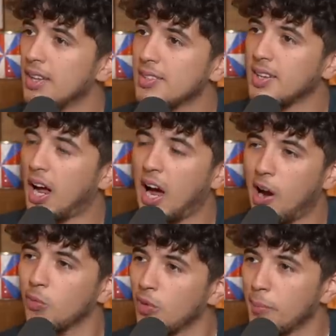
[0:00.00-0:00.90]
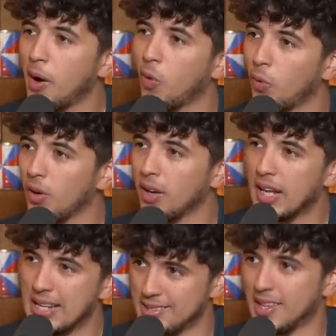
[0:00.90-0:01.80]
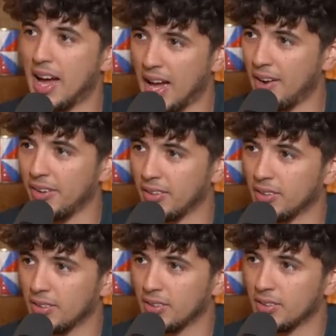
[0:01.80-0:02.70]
Is how remote is that area? Yeah.